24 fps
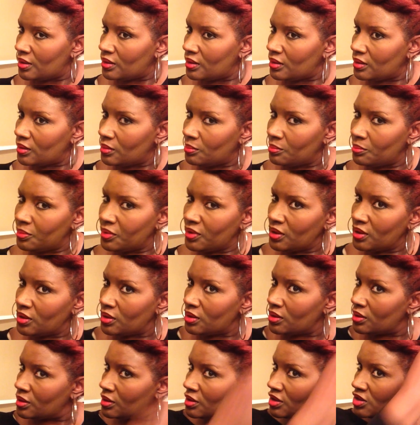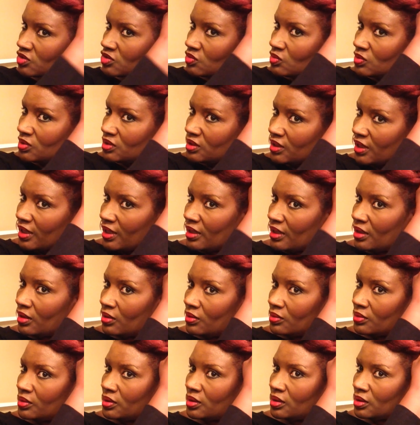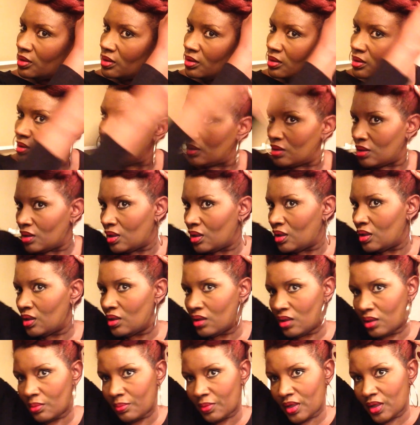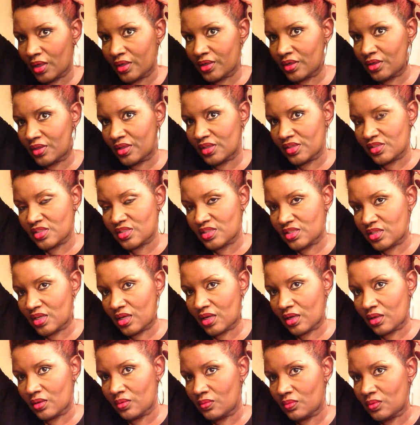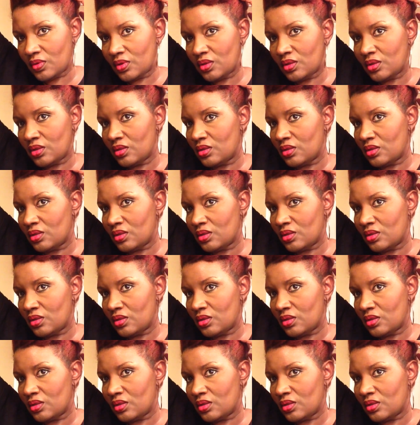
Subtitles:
and pin this one down up under the second one.